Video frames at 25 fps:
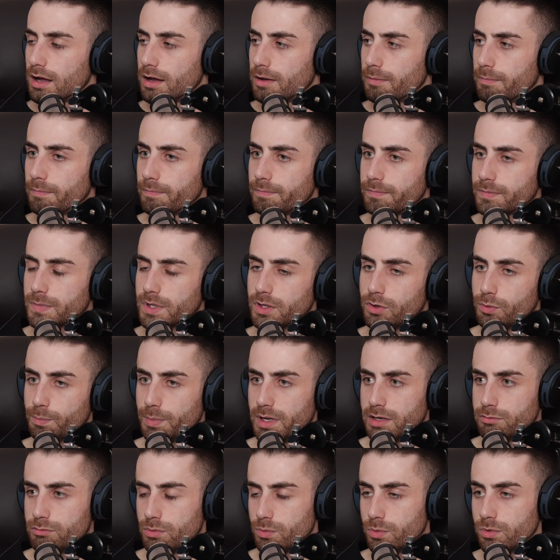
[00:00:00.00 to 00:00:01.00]

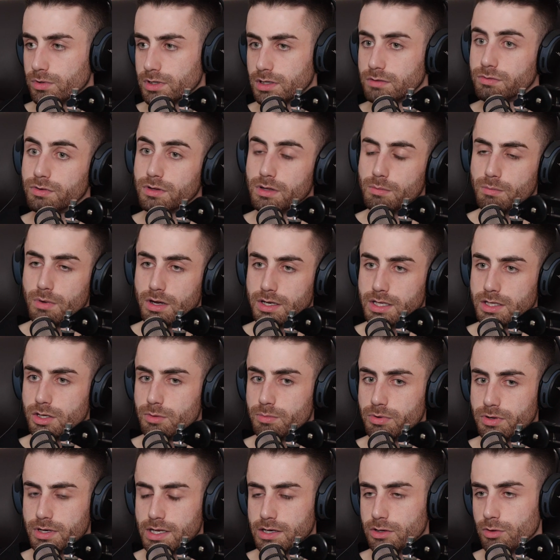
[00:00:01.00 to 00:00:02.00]
You're being rewarded for the
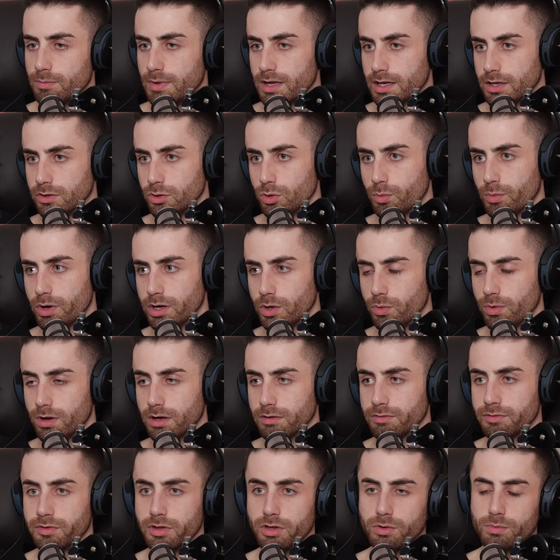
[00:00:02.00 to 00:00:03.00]
money you put in. You're making your money
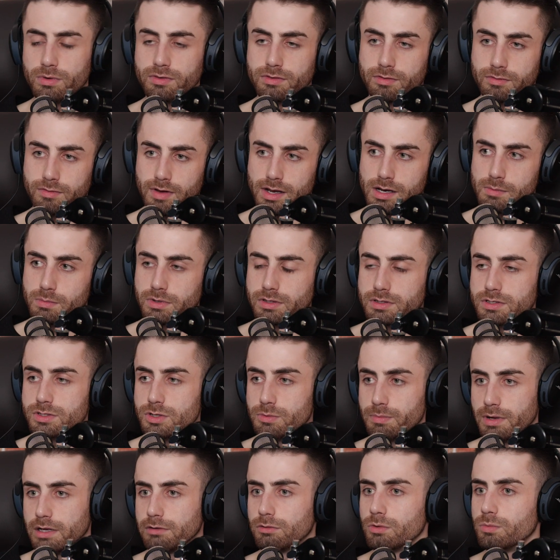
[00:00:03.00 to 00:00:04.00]
work for you. With
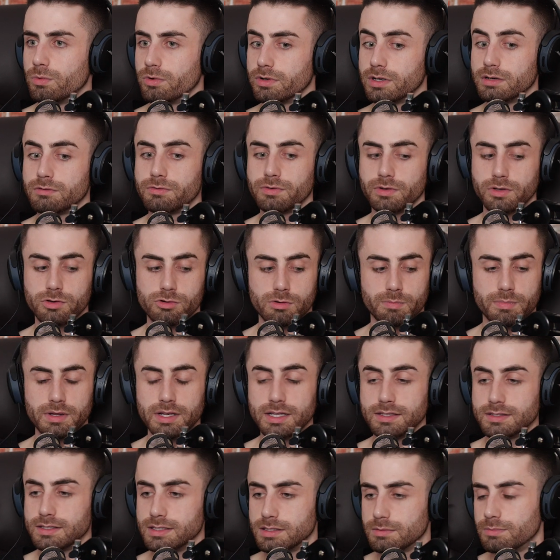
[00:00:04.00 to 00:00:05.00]
developments, you're being rewarded for your
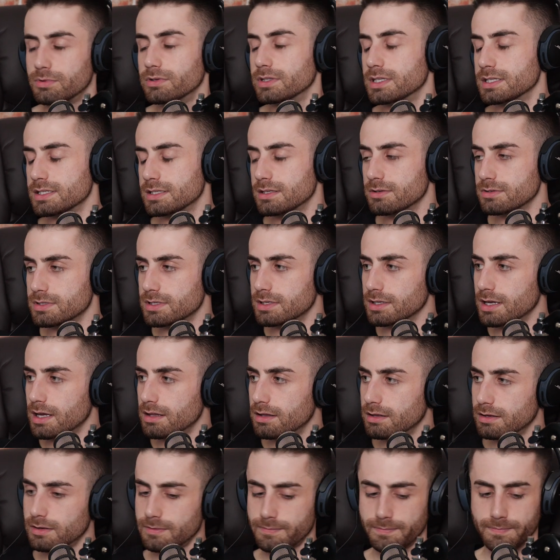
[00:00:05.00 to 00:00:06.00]
ability to put these deals
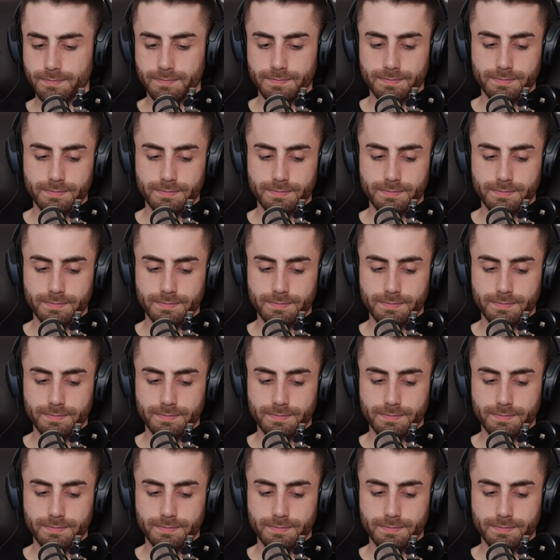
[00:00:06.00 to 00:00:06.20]
together.